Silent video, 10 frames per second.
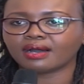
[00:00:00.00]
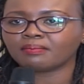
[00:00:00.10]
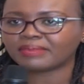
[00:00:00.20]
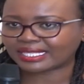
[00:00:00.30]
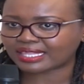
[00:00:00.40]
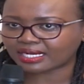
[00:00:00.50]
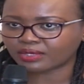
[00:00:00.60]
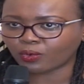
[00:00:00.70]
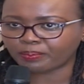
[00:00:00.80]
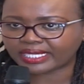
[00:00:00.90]
make that
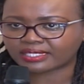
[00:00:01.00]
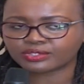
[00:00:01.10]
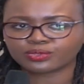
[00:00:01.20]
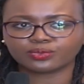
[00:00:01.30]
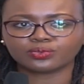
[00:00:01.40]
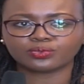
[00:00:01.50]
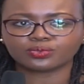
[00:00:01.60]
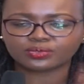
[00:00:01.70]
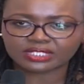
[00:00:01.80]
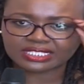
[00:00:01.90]
open.
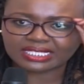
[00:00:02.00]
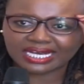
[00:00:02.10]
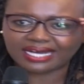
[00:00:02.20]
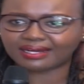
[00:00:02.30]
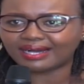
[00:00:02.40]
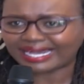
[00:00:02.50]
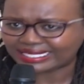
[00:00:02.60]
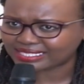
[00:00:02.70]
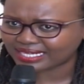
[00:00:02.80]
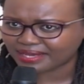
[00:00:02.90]
So seek a
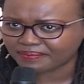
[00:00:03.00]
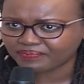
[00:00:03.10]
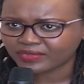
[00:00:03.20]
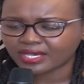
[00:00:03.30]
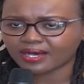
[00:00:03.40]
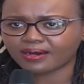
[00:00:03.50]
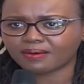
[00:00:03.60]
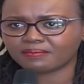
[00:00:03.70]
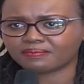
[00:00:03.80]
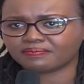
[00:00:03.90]
counselor
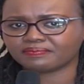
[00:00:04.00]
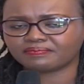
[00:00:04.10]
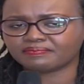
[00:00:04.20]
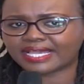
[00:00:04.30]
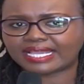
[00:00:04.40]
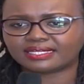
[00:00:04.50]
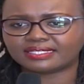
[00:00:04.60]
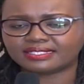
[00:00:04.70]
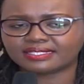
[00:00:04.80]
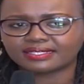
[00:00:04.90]

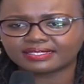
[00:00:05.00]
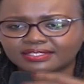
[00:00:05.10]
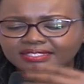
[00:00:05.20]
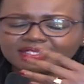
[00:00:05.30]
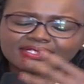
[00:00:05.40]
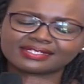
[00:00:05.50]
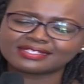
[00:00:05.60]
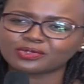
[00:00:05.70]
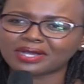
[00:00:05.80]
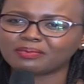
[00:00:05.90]
and just
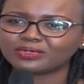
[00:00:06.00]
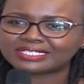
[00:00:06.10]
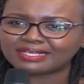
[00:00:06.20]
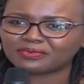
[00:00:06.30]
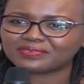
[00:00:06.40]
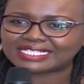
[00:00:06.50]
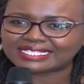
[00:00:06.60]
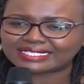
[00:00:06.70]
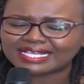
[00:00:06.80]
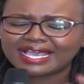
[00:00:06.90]
talk about some of these
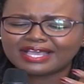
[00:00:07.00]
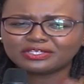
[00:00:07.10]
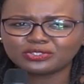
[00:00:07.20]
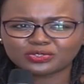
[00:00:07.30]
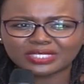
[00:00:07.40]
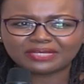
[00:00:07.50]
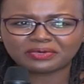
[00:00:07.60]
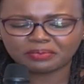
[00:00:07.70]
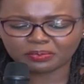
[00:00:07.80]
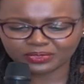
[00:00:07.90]
things. Usually
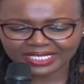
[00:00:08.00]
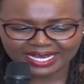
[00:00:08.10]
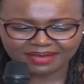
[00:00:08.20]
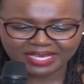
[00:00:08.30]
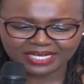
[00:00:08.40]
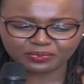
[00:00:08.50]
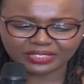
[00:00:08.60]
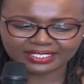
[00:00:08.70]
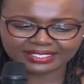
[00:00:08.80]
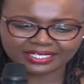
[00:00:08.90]
when people come
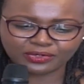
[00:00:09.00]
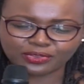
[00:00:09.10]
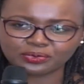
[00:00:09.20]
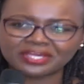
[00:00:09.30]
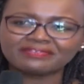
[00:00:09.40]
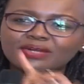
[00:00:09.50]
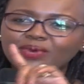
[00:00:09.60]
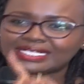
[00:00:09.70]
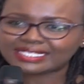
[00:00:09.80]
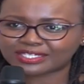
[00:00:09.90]
and they go through even
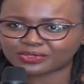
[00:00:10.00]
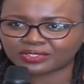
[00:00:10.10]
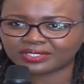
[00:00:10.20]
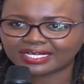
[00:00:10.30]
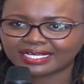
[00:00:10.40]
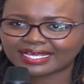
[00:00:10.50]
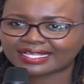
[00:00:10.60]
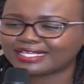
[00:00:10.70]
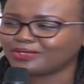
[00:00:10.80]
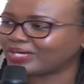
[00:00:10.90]
one session, and
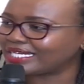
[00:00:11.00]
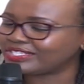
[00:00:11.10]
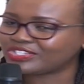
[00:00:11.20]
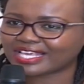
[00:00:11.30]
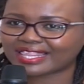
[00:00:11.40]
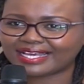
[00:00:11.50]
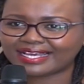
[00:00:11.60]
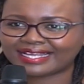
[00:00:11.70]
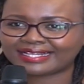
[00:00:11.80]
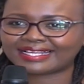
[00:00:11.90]
they look at each other
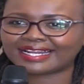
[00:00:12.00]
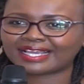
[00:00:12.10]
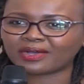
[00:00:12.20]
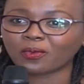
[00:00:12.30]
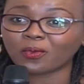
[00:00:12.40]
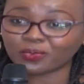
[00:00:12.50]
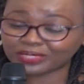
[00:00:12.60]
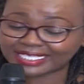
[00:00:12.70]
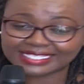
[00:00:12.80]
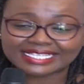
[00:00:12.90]
and they're like,
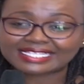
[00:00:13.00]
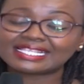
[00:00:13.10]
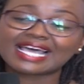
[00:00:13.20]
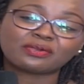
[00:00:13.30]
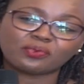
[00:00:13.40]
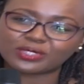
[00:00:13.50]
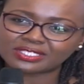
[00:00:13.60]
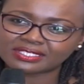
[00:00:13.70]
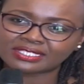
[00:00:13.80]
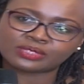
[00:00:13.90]
is that
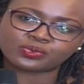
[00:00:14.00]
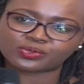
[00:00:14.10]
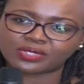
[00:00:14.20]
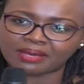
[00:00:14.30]
what this was all